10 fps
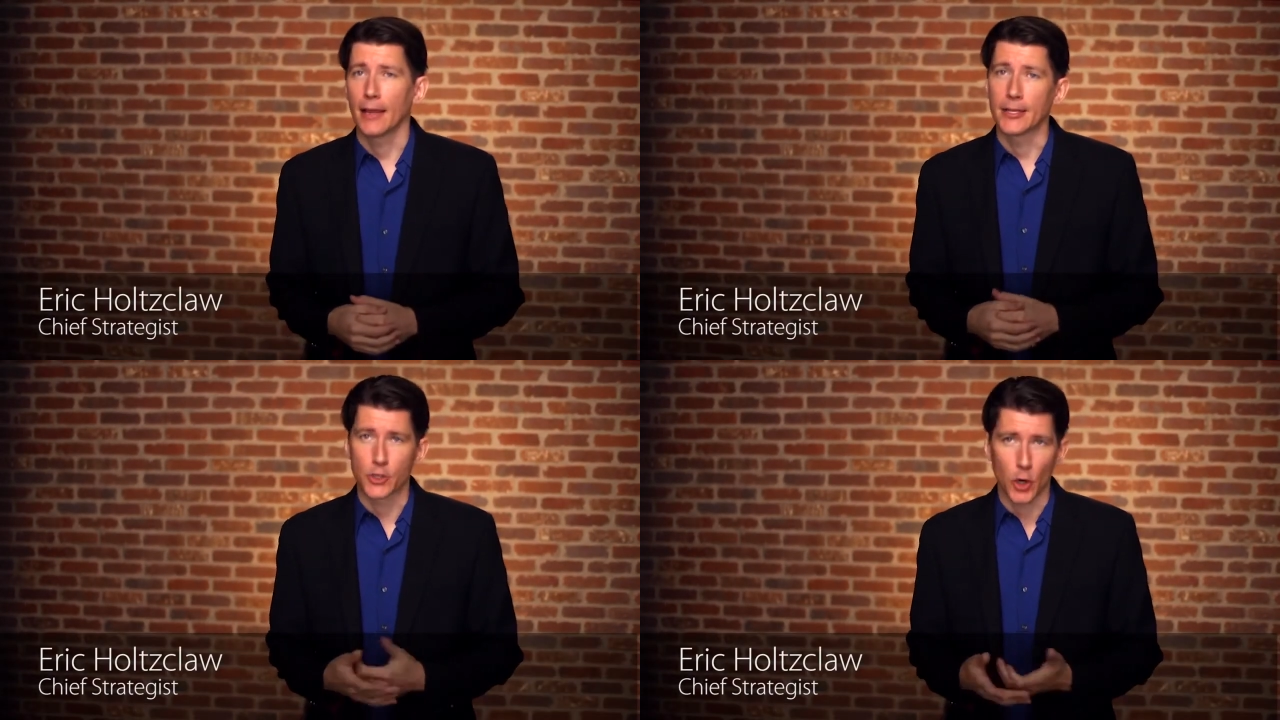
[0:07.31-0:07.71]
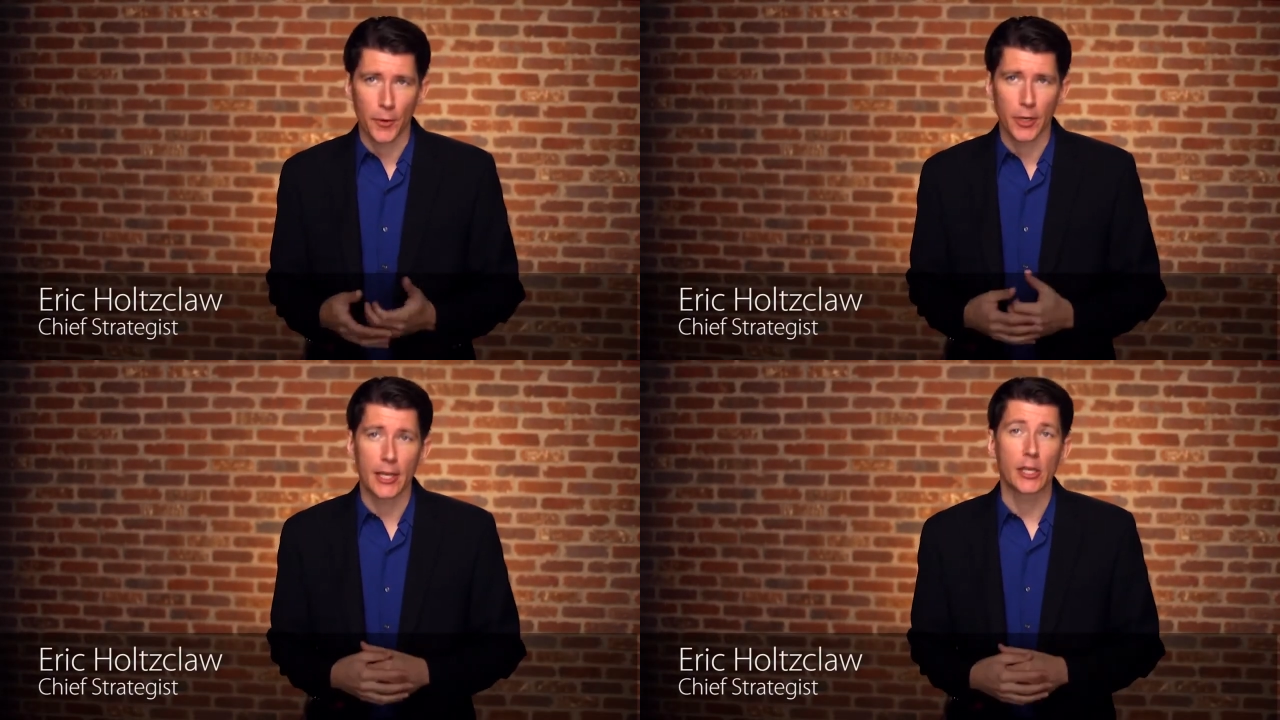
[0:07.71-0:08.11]

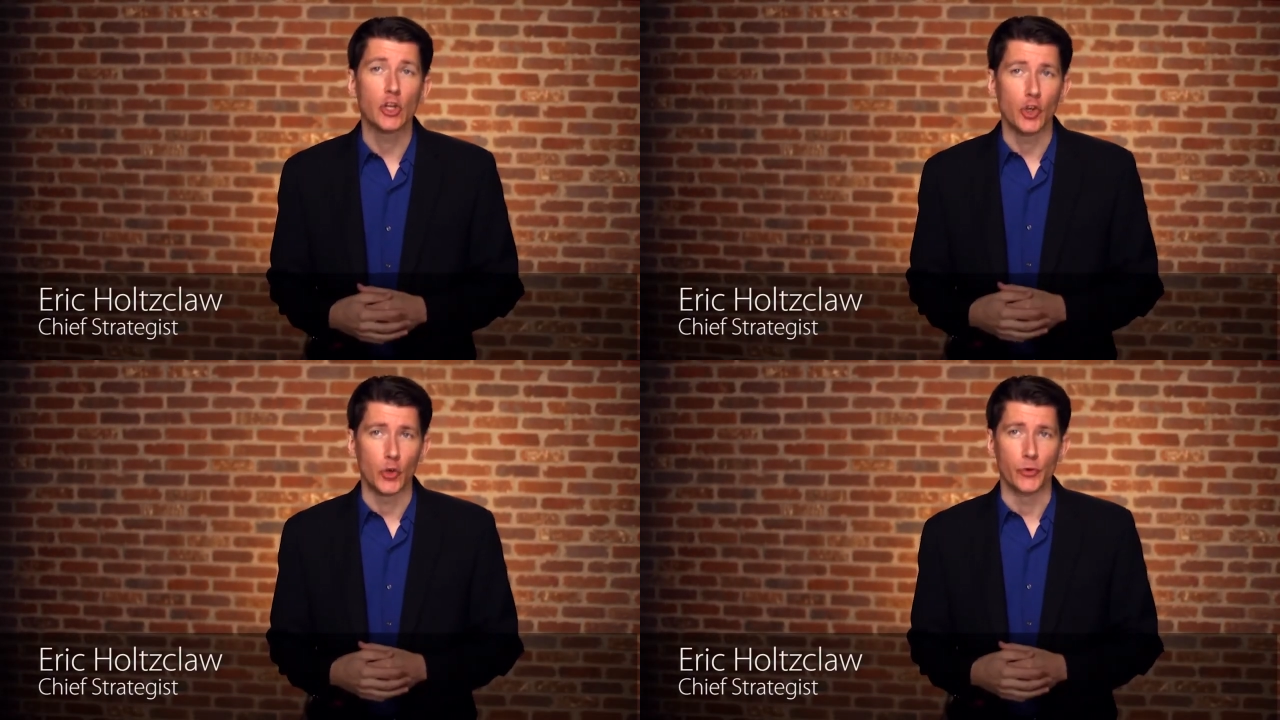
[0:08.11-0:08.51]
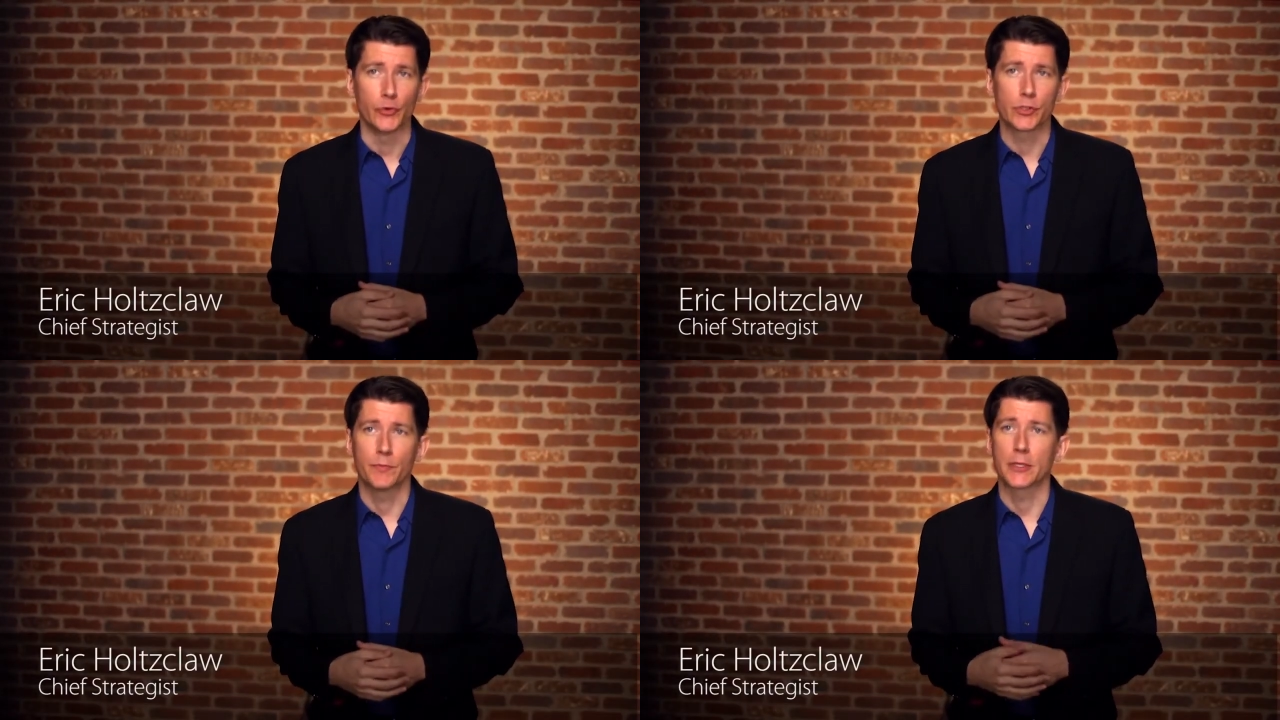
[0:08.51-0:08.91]
interpreted, and
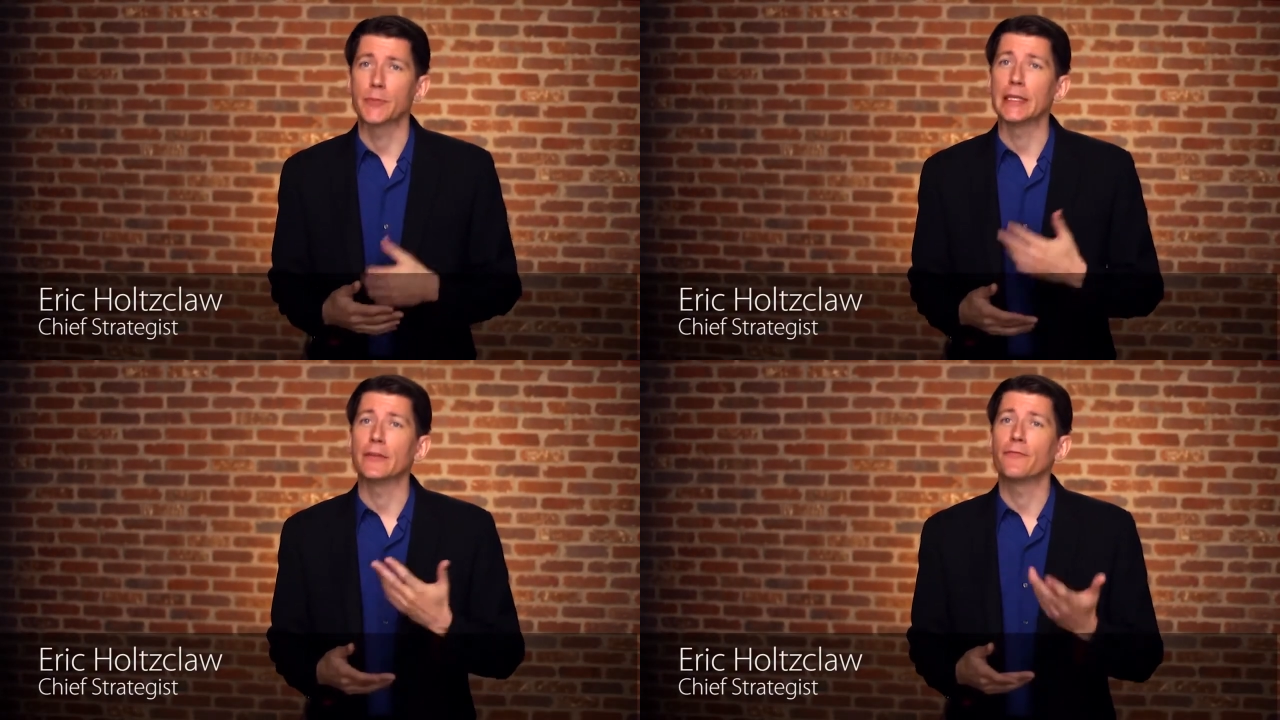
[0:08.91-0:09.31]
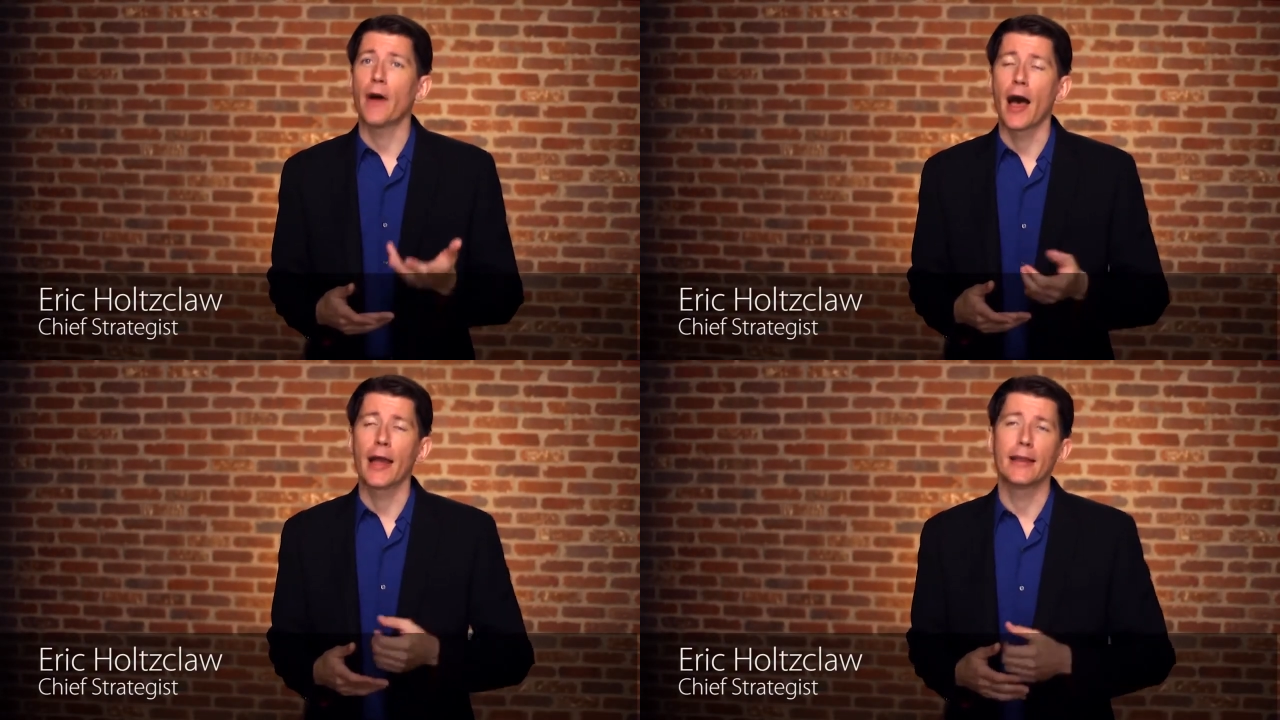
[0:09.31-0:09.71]
used must be
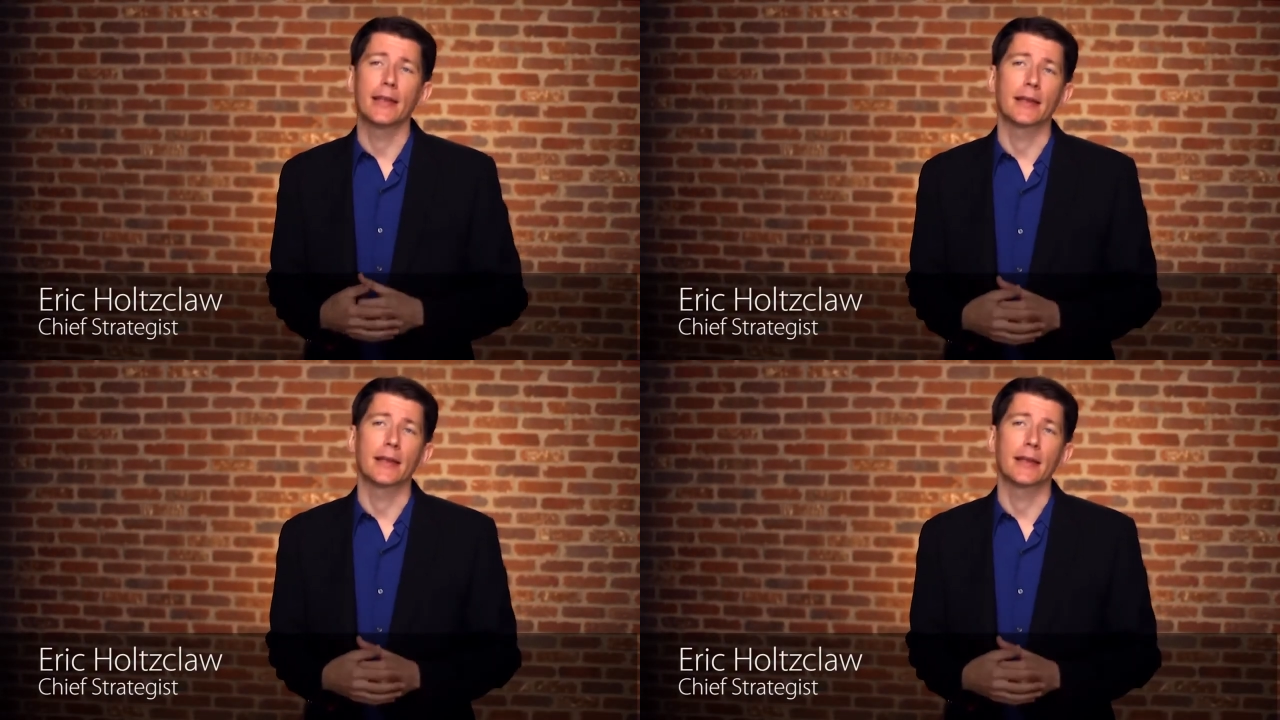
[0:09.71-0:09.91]
defined